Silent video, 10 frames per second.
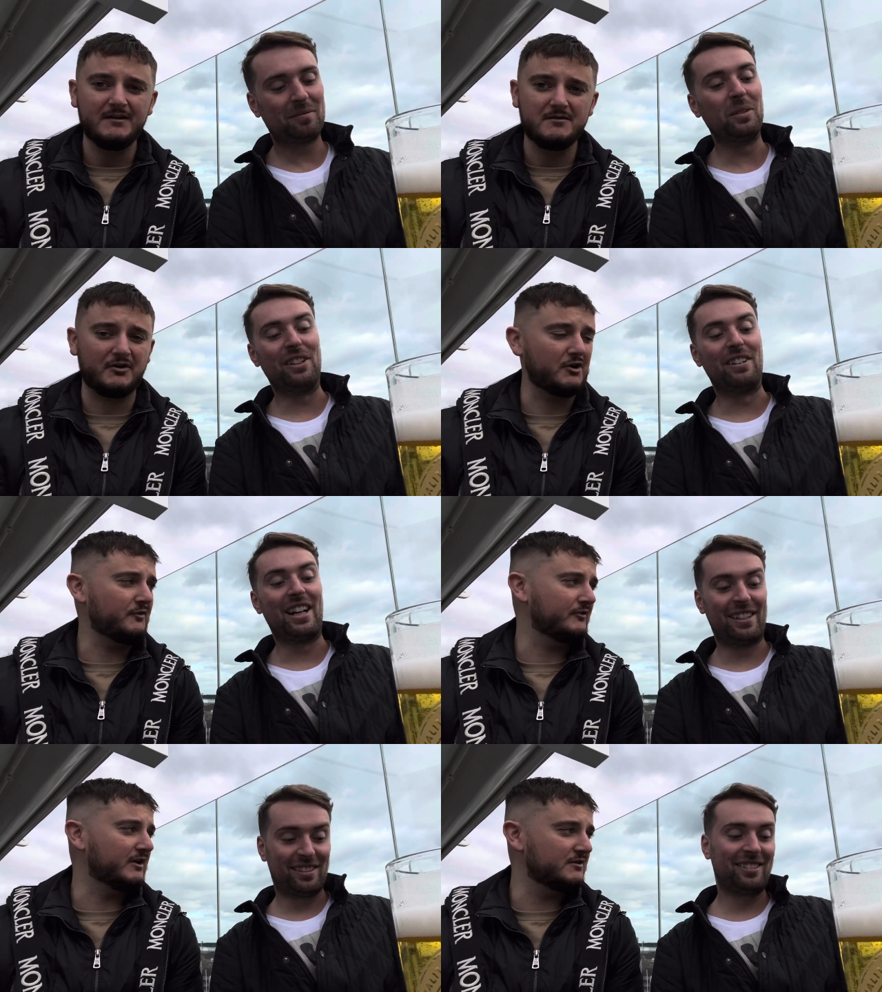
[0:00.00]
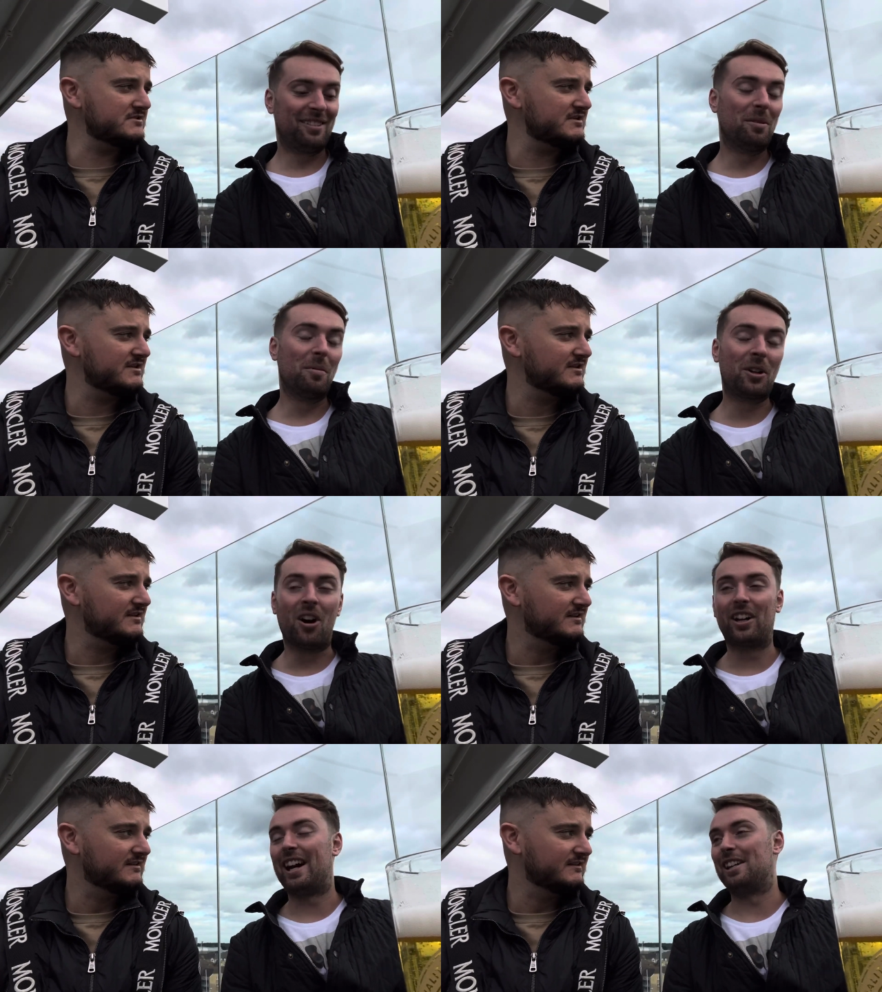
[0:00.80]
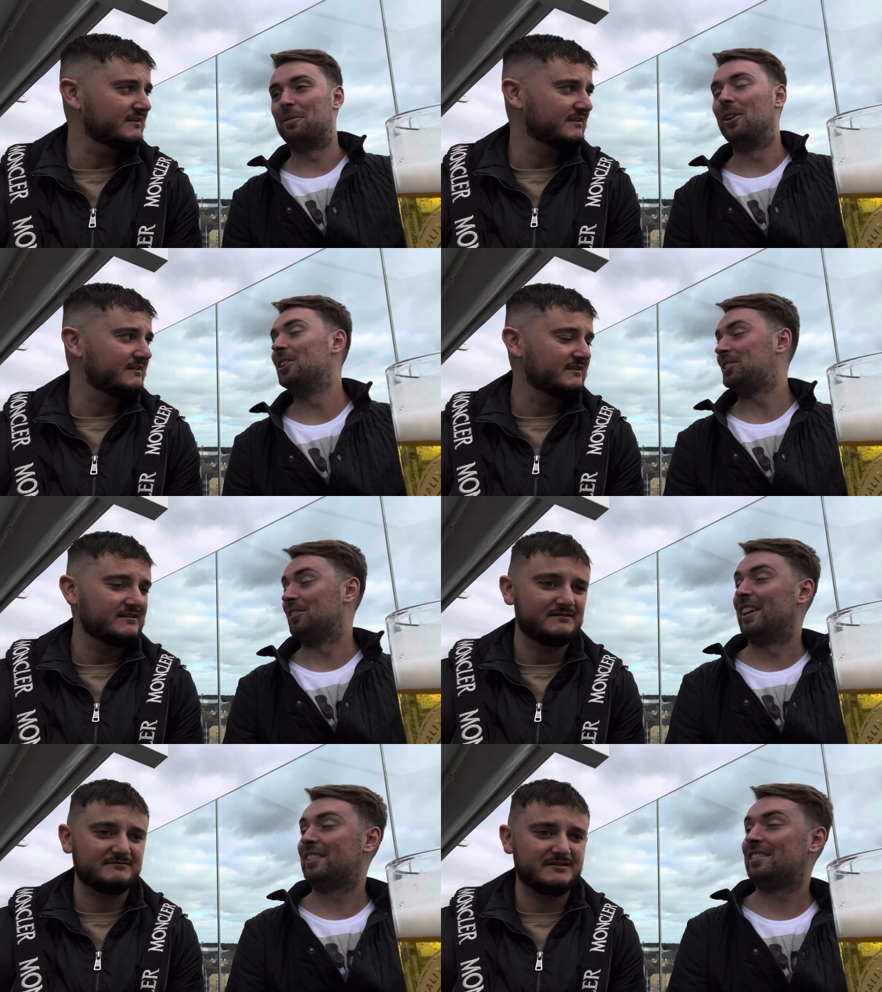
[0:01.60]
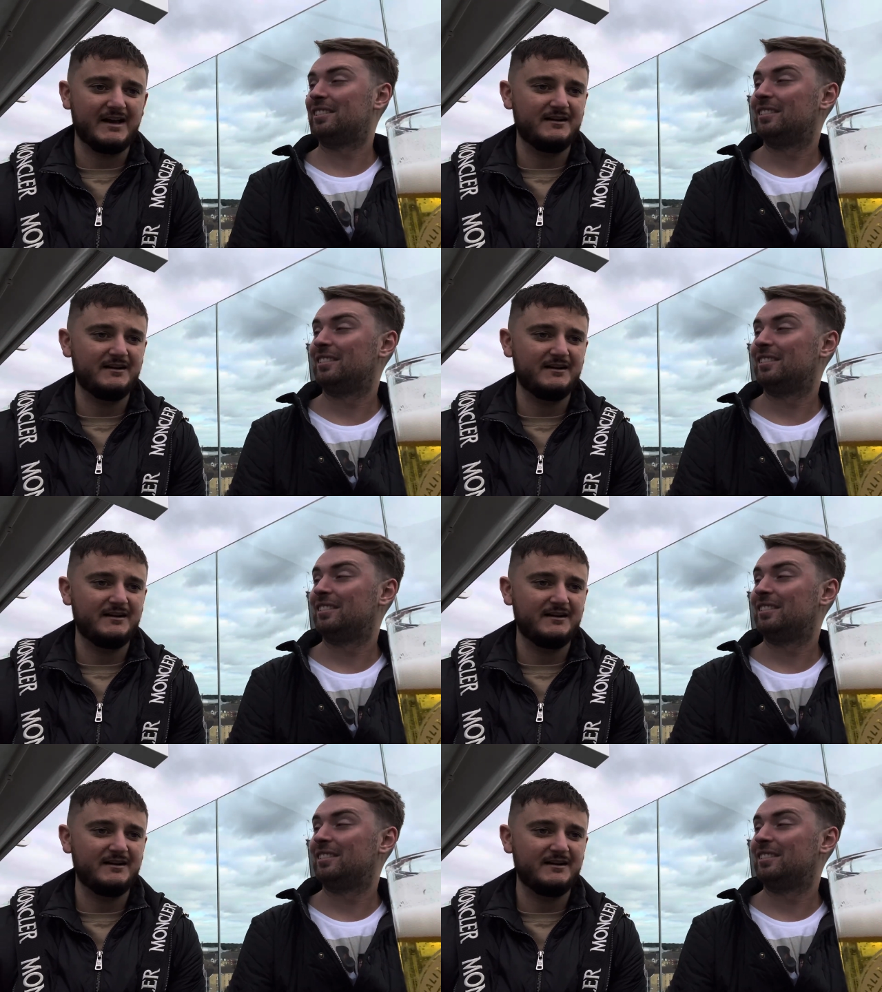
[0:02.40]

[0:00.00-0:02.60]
Speaker 1: But you're right. to lose. Well, we can't get any worse. You're right. Yeah.